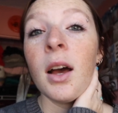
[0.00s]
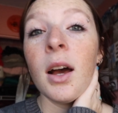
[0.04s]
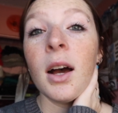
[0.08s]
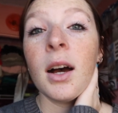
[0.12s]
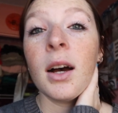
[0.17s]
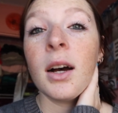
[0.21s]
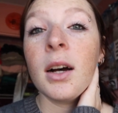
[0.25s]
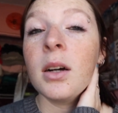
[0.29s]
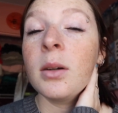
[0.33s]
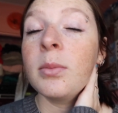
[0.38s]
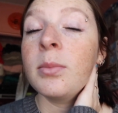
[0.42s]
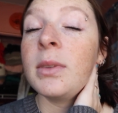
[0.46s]

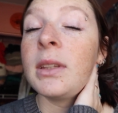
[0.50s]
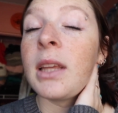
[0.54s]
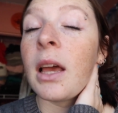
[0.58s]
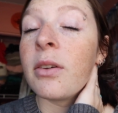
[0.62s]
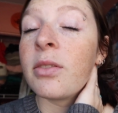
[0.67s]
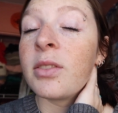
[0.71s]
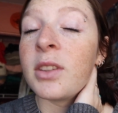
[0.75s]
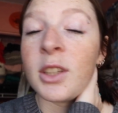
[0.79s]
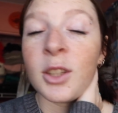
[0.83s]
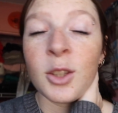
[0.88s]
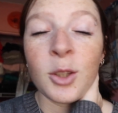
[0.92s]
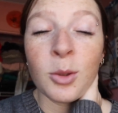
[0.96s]
Um,
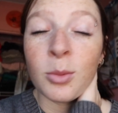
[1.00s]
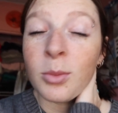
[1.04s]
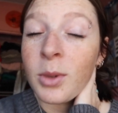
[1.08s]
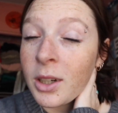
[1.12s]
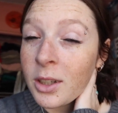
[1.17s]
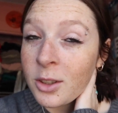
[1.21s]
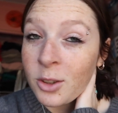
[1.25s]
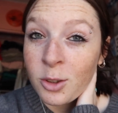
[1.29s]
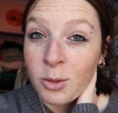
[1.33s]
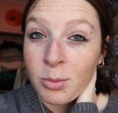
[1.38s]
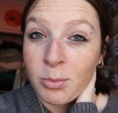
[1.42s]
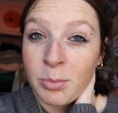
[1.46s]
definitely too
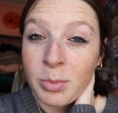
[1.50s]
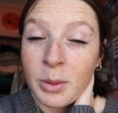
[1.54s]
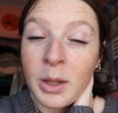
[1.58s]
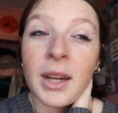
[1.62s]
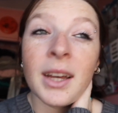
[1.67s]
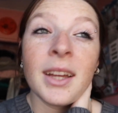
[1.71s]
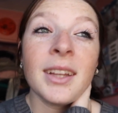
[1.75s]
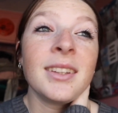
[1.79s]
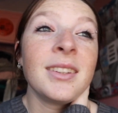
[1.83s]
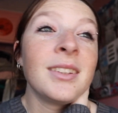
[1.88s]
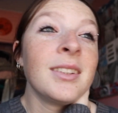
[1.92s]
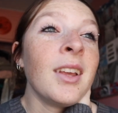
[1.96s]
much,
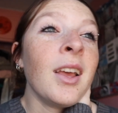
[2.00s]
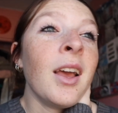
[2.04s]
but